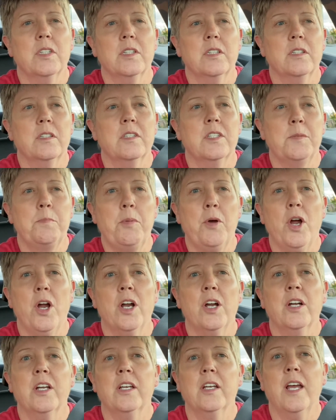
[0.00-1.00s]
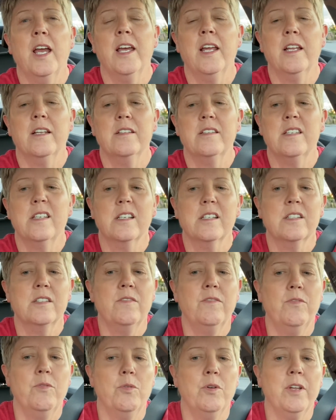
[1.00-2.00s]
Spark at
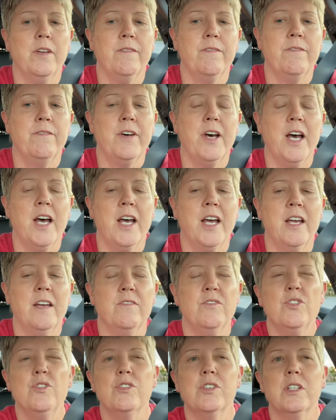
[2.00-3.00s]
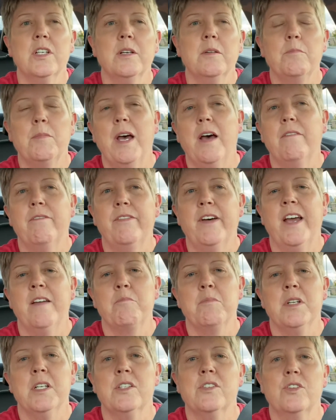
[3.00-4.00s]
6:45, usually about 5
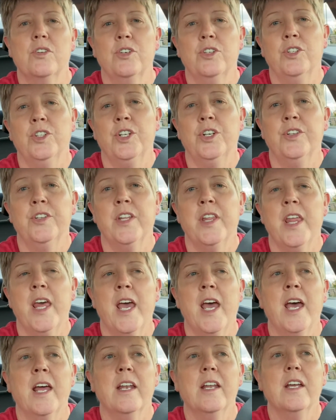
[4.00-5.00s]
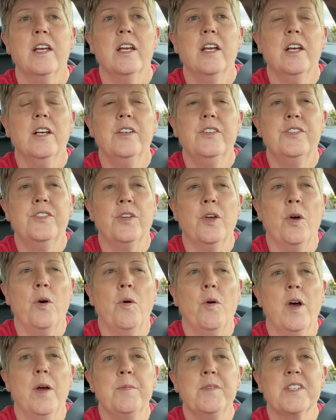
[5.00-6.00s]
minutes earlier than that.
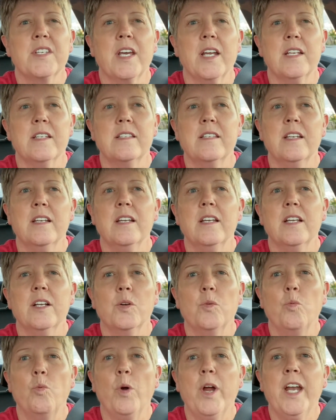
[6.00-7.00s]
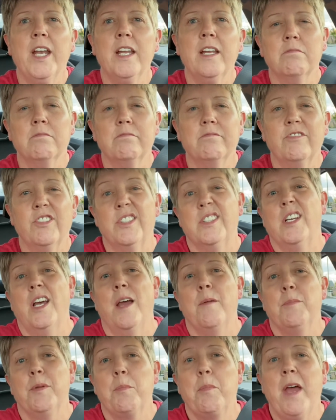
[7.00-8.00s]
So I'm just kind of sitting here waiting for
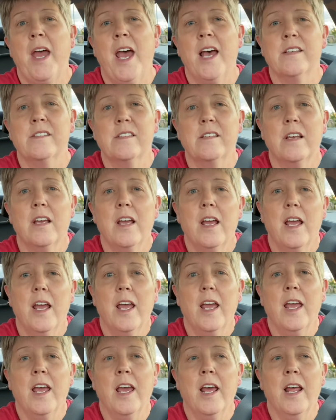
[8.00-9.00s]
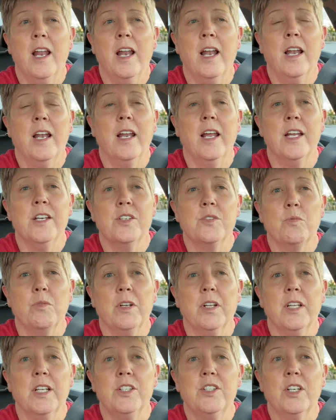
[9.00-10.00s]
time to pass, and I just want
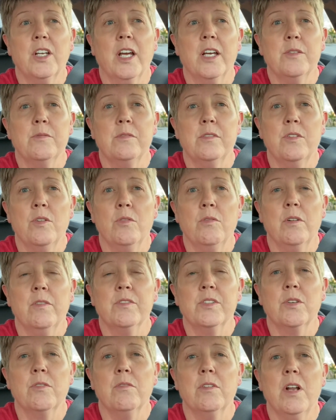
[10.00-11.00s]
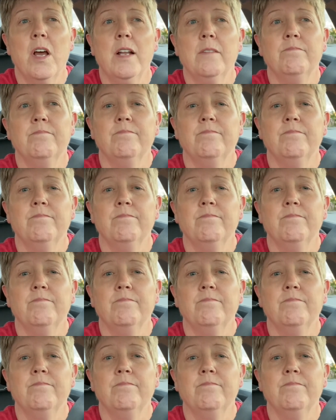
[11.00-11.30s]
to let you guys know what was going on.